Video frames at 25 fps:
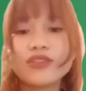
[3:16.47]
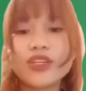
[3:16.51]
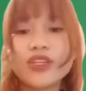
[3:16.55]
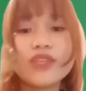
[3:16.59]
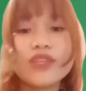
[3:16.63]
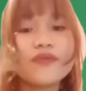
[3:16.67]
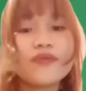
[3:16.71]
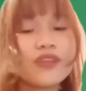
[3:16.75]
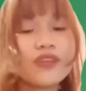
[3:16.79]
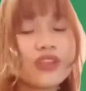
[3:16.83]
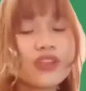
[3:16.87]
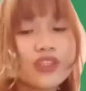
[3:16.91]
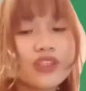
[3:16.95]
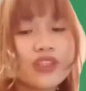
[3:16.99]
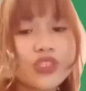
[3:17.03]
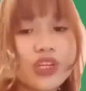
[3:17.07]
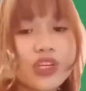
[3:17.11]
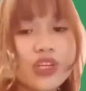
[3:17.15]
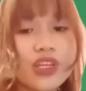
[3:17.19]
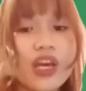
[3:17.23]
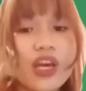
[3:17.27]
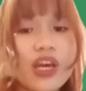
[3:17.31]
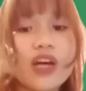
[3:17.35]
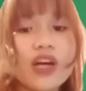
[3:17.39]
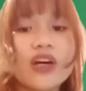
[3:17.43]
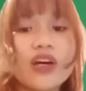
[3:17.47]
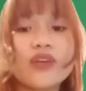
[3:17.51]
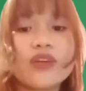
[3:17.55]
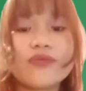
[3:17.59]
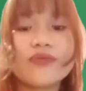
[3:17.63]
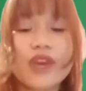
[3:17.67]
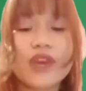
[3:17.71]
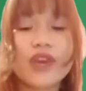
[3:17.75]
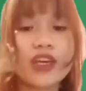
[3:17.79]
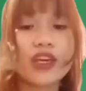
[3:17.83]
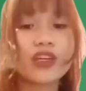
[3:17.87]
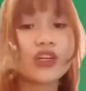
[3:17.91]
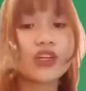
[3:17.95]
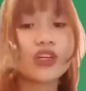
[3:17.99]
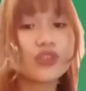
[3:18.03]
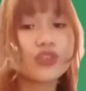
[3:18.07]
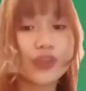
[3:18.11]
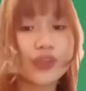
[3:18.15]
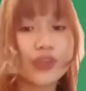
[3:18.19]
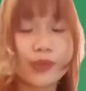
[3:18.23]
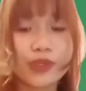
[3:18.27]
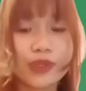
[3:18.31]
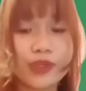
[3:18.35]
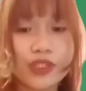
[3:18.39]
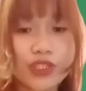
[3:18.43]
The definition of a
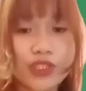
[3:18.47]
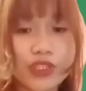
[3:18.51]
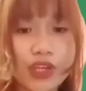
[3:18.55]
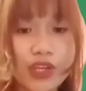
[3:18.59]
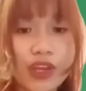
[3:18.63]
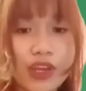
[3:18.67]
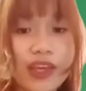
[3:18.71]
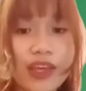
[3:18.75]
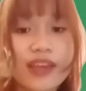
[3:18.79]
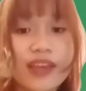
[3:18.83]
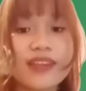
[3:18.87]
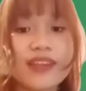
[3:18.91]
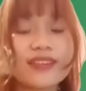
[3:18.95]
contribution